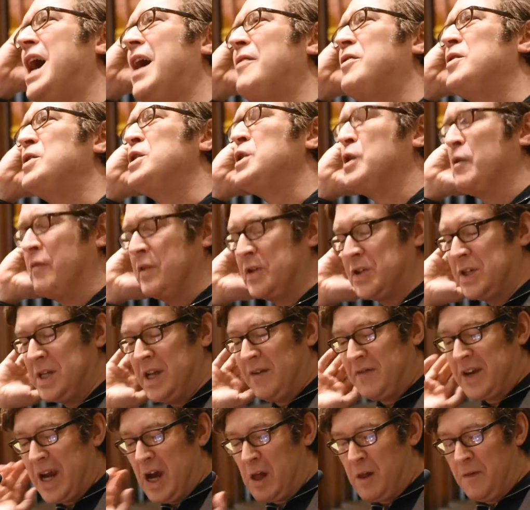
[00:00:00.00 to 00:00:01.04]
at the
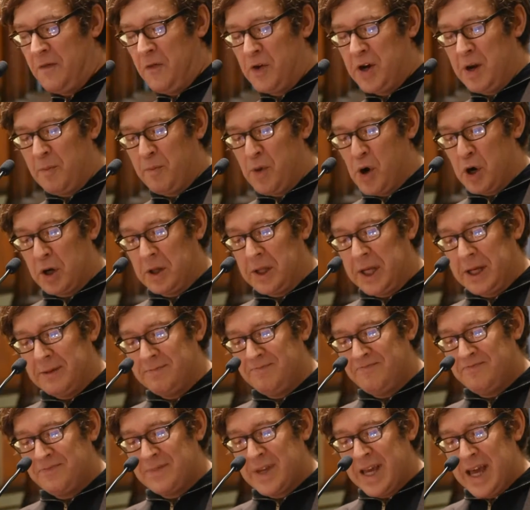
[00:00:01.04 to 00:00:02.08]
University of California, Berkeley.
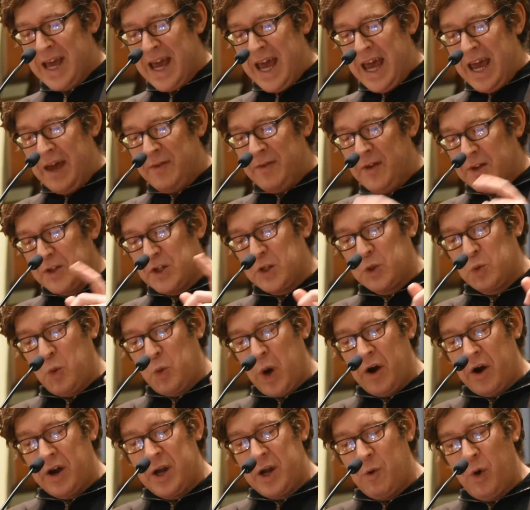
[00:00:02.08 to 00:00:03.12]
This is
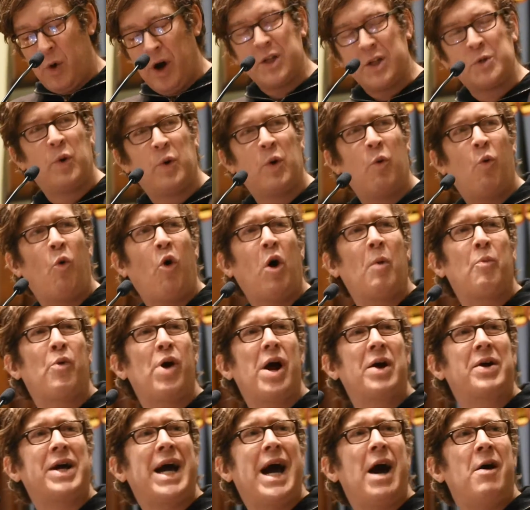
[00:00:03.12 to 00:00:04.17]
where he was when war
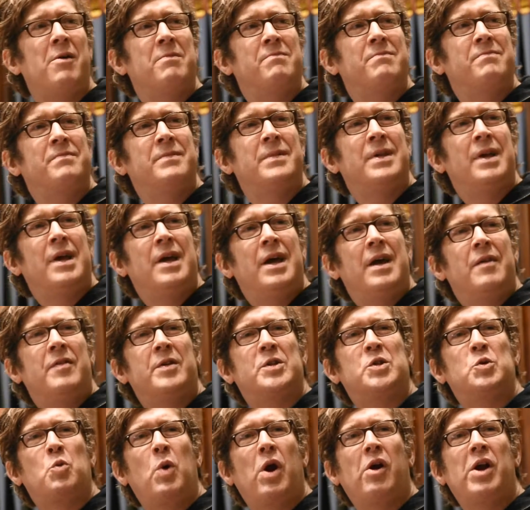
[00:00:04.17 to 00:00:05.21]
broke out.
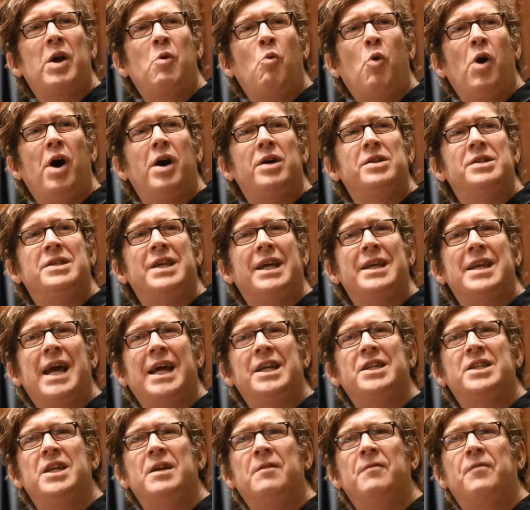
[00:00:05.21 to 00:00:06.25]
This is where he was in
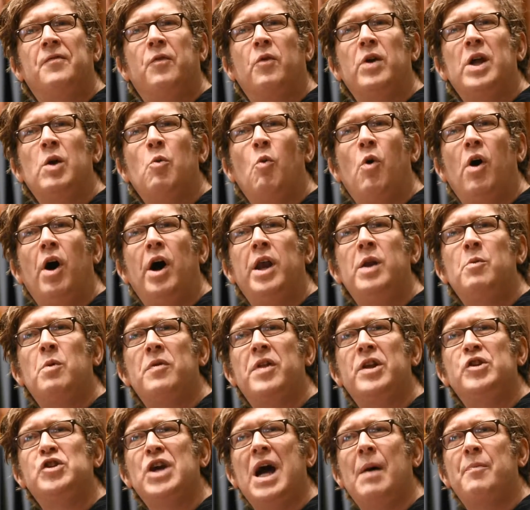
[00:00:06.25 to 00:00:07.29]
1941 when
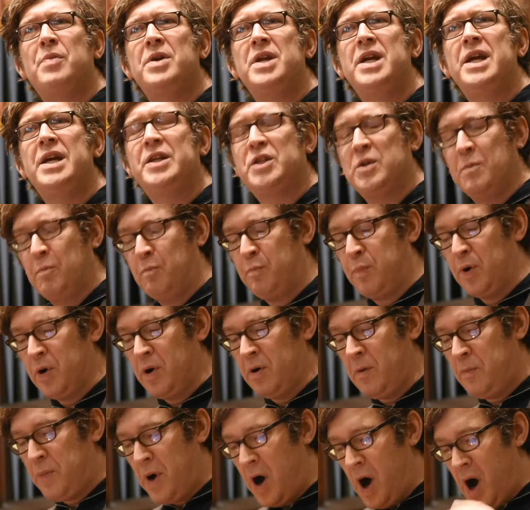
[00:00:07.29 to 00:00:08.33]
the Japanese
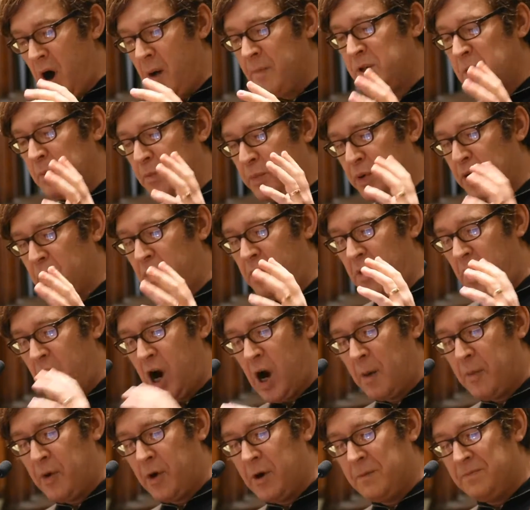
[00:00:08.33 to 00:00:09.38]
bombed Pearl
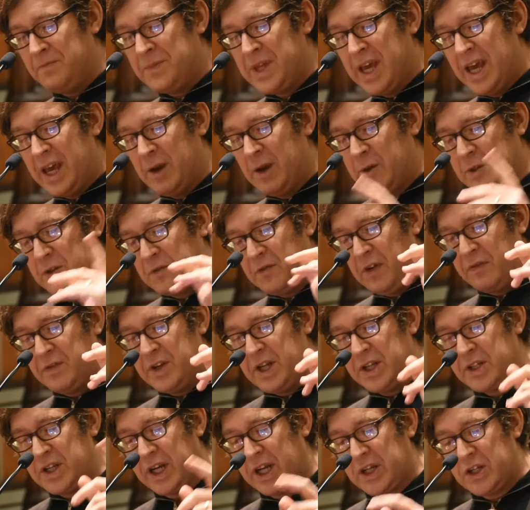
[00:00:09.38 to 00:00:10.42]
Harbor. He was
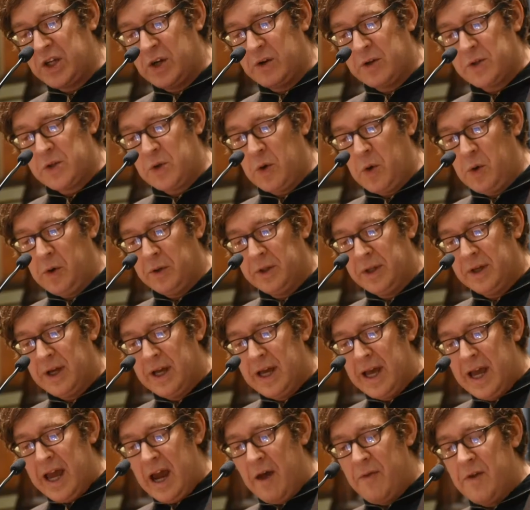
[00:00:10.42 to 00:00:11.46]
56 years old,
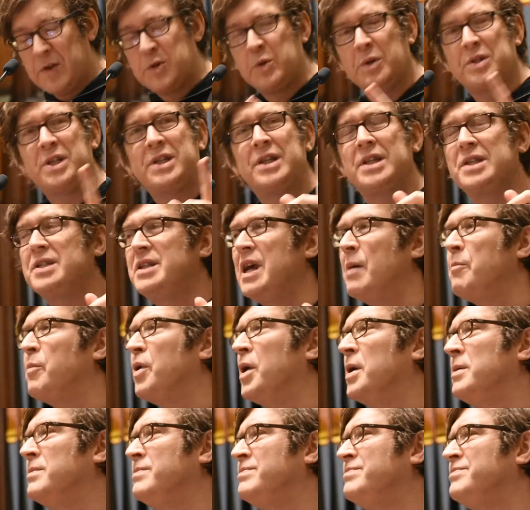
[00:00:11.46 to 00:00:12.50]
and this was in December,
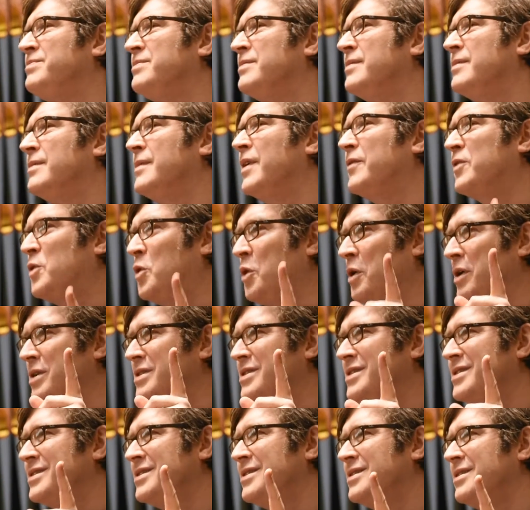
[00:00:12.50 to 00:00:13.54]
of
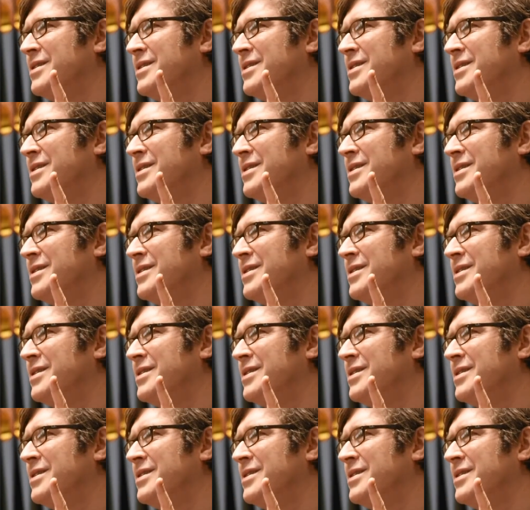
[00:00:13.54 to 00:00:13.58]
course.